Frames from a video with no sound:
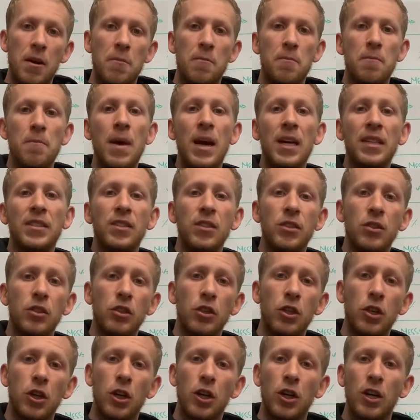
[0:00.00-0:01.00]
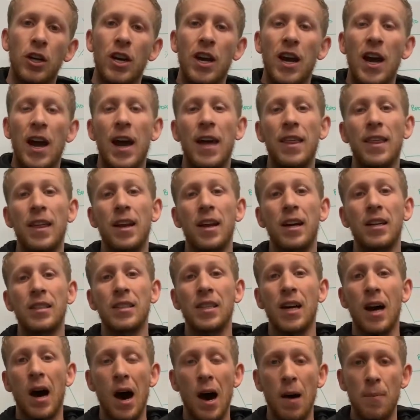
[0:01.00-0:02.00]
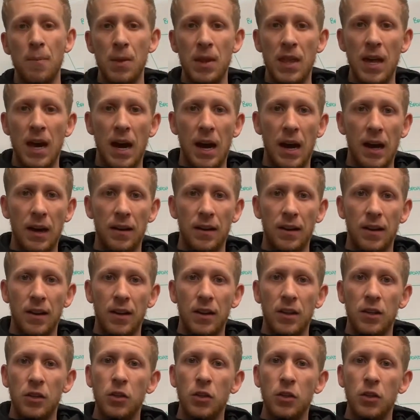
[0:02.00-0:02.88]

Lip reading: Messenger, and then on top of that,